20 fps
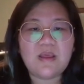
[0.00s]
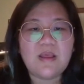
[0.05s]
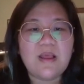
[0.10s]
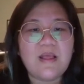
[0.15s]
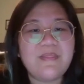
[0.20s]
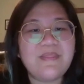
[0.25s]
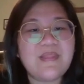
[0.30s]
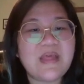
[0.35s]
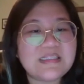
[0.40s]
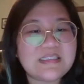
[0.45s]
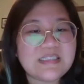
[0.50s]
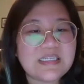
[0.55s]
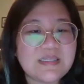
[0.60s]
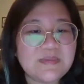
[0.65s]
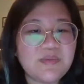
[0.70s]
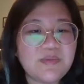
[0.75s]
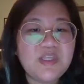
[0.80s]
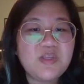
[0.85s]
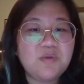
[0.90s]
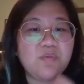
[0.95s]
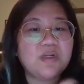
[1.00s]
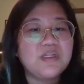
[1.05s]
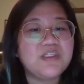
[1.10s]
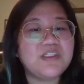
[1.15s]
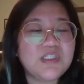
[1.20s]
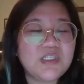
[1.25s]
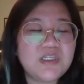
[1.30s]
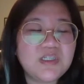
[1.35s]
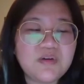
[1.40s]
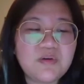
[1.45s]
and that's like something you want
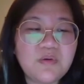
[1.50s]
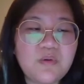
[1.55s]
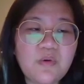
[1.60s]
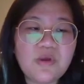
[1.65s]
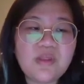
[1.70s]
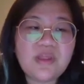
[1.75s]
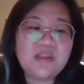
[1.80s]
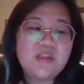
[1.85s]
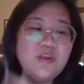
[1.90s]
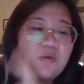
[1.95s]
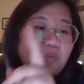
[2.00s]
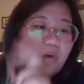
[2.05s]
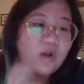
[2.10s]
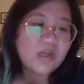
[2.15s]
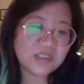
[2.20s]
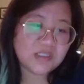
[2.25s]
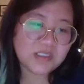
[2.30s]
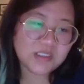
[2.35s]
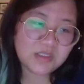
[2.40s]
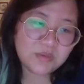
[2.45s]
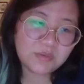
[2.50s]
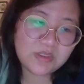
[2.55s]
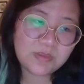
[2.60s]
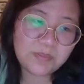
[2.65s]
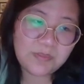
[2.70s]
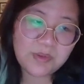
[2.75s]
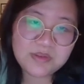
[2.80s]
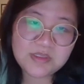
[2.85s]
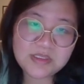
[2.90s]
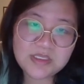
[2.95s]
to do and you
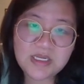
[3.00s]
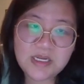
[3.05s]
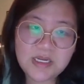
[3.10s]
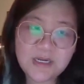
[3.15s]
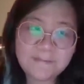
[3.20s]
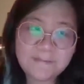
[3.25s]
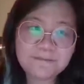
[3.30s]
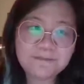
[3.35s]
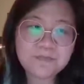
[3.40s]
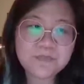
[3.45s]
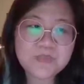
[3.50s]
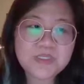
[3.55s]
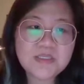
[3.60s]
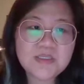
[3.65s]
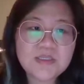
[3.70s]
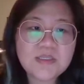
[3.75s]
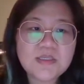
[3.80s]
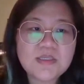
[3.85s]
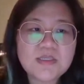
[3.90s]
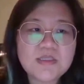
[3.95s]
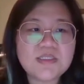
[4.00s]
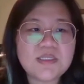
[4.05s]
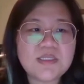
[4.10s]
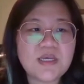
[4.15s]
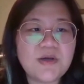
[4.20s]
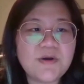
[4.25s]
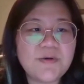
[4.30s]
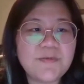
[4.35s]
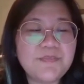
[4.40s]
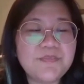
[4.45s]
post it here.
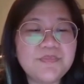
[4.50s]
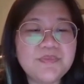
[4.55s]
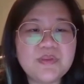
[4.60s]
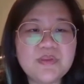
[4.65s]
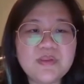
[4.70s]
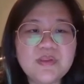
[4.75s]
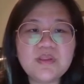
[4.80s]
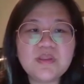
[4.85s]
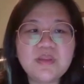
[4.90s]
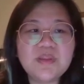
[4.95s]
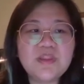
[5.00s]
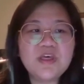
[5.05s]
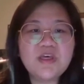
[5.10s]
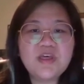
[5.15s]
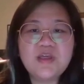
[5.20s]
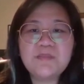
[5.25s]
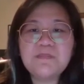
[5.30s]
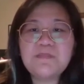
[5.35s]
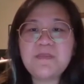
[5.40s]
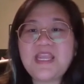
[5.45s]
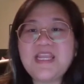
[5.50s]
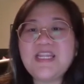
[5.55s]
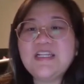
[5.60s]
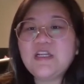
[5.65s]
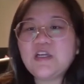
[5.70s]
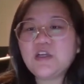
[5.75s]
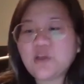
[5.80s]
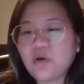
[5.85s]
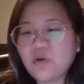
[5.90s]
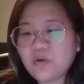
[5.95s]
So the main
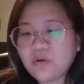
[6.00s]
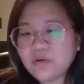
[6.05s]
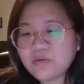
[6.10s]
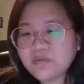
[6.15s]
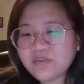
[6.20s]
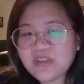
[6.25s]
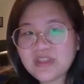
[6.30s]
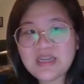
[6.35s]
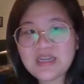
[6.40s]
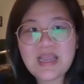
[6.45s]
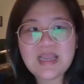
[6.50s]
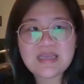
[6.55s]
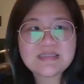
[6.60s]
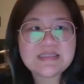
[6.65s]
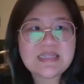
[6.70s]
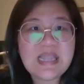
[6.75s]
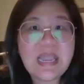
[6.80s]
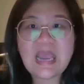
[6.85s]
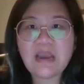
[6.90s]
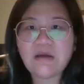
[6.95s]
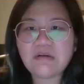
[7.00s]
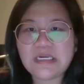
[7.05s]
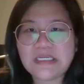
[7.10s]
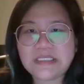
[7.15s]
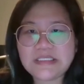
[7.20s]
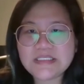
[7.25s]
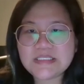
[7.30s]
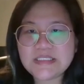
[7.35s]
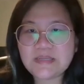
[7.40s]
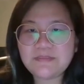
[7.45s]
goal for the next hour
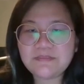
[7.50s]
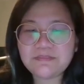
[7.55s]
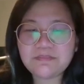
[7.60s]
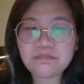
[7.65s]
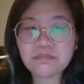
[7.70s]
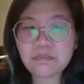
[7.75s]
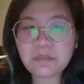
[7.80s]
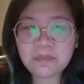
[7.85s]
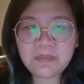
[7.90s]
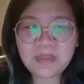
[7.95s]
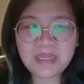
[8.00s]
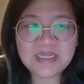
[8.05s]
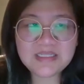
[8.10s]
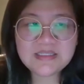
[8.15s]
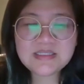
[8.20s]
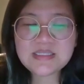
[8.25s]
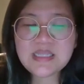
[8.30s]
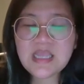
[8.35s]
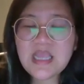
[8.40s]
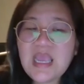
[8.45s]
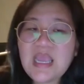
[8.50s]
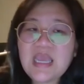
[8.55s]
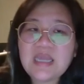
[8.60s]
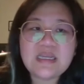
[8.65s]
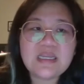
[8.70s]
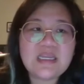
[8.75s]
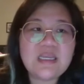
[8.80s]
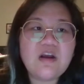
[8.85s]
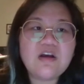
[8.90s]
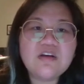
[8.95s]
and some minutes, and
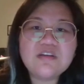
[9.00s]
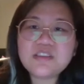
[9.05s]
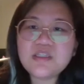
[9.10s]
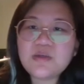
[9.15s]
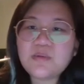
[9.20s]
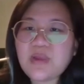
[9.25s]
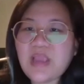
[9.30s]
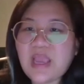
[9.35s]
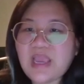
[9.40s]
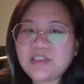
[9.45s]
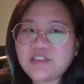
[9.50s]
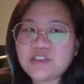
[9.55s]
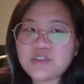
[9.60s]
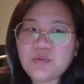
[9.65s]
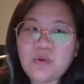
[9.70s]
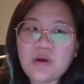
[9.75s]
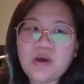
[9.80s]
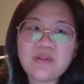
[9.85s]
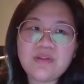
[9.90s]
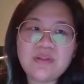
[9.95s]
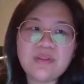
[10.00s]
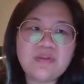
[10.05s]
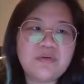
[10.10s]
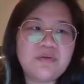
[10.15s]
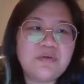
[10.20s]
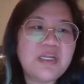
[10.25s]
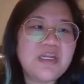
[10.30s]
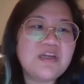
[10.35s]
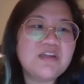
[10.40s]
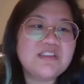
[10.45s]
I can also guide you all
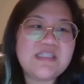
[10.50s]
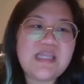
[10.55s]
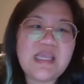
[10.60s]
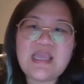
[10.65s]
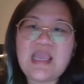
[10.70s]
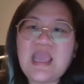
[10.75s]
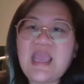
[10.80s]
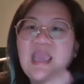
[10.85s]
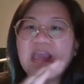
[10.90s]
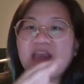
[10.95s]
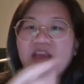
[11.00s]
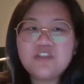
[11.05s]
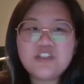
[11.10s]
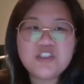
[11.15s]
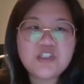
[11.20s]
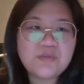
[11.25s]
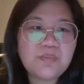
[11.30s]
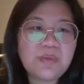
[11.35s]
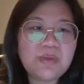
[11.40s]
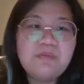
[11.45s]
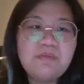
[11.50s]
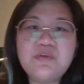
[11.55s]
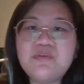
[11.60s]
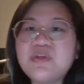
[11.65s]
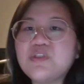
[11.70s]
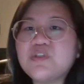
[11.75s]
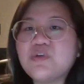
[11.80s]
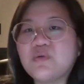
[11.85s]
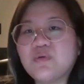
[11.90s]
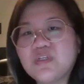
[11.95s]
through here saying, hey, you should be
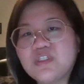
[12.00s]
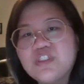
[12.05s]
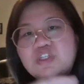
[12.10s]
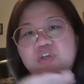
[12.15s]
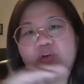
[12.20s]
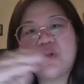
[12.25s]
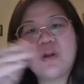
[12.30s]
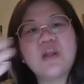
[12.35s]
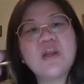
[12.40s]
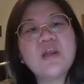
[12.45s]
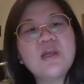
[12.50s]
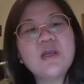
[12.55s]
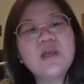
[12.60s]
moving towards your